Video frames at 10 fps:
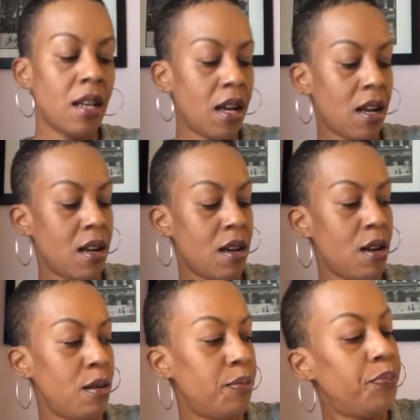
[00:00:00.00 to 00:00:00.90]

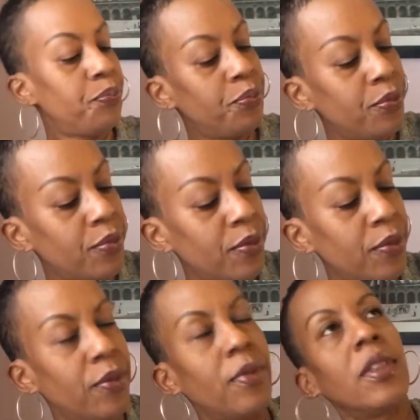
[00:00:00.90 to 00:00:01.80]
Um,
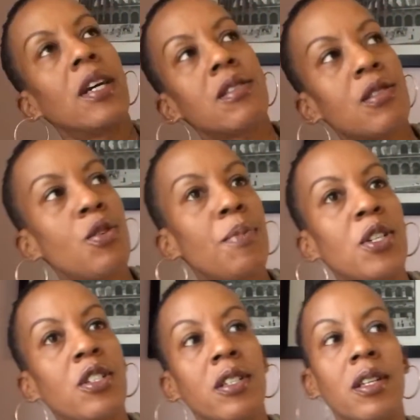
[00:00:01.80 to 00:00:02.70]
Not so
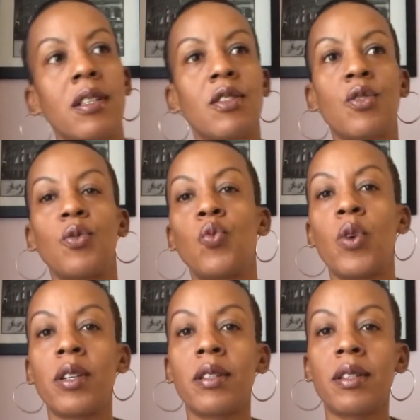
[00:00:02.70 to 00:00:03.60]
much as to
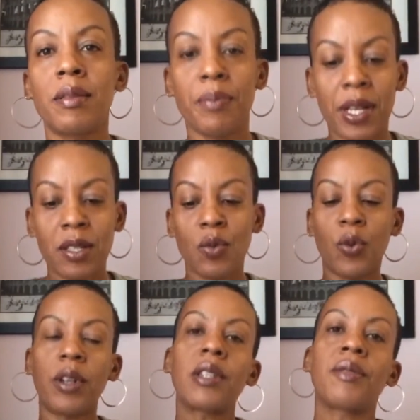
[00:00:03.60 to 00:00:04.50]
what best
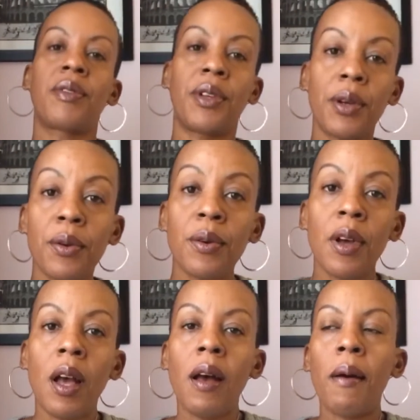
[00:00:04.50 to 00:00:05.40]
works for you,
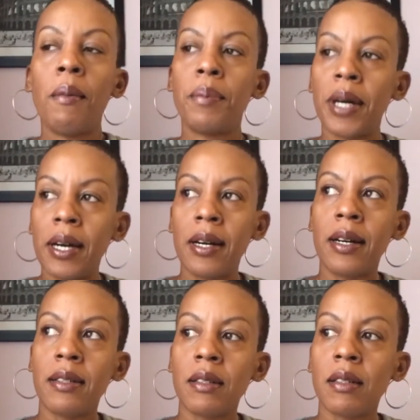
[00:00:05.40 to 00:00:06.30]

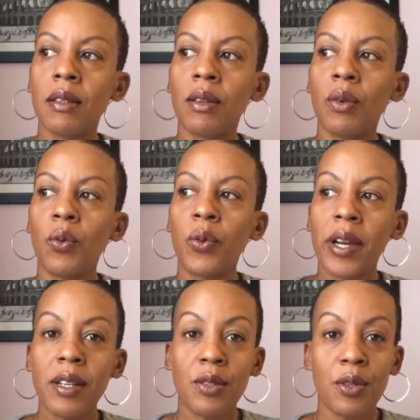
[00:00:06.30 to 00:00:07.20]
but
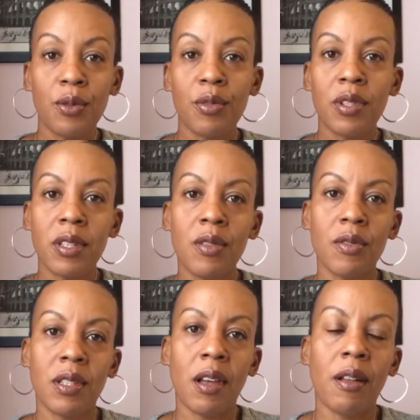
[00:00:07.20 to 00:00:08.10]
where do you see
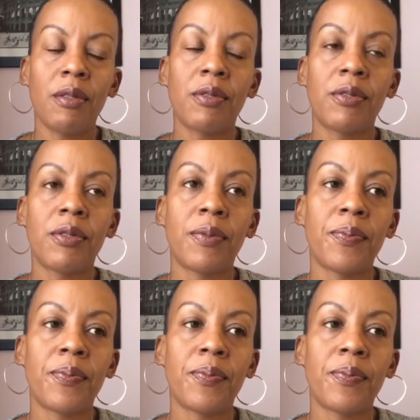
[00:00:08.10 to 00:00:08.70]
yourself